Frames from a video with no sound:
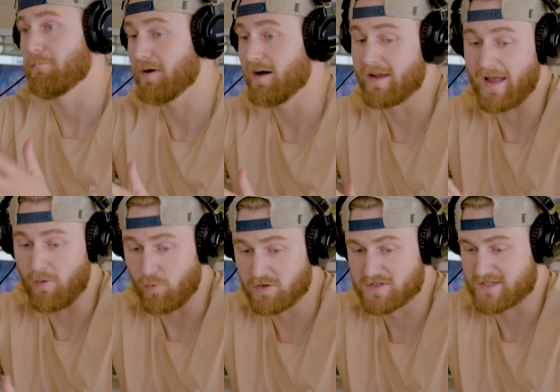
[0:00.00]
But I
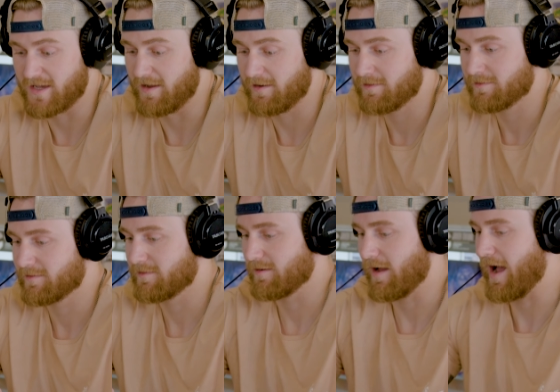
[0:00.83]
will say,
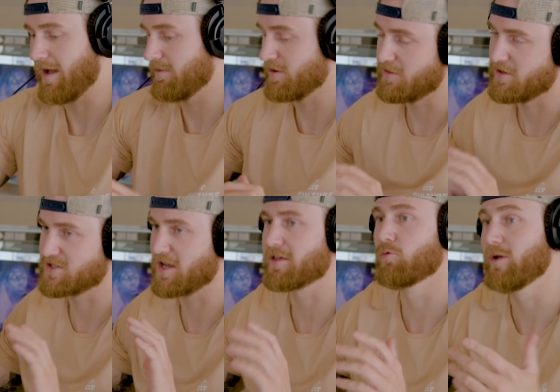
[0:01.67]
I, there, there's
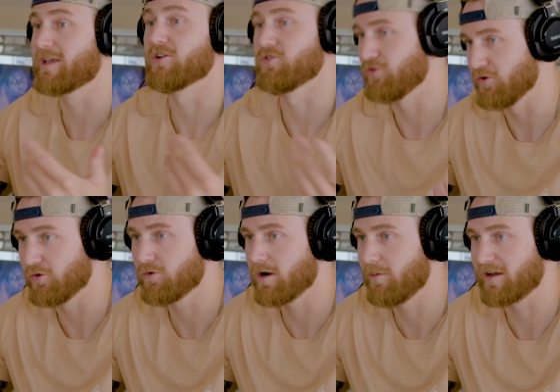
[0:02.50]
nothing we can
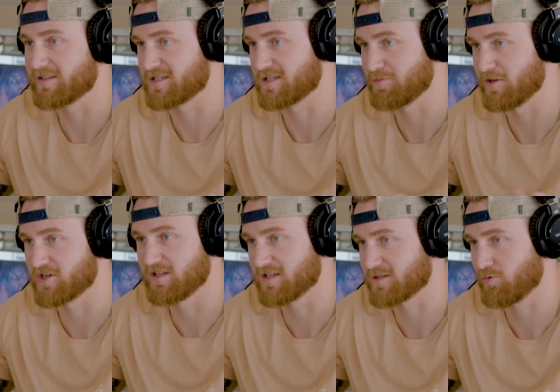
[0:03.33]
do about the suspension
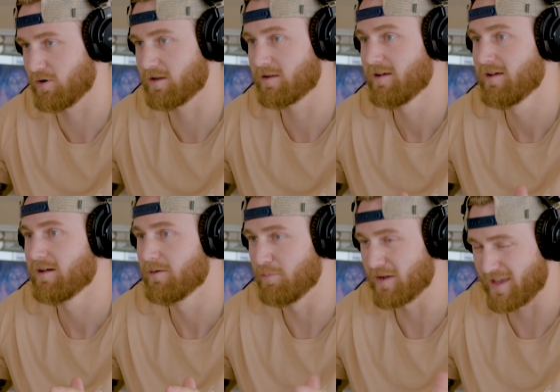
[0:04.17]
at this point. Correct.
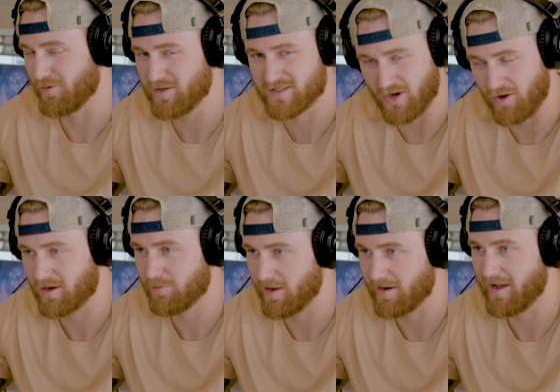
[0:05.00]
But can we talk
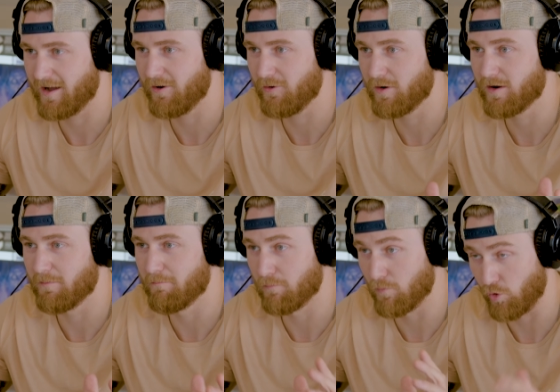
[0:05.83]
about how
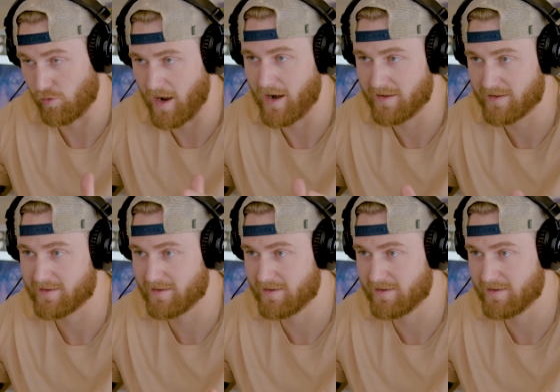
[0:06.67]
moronic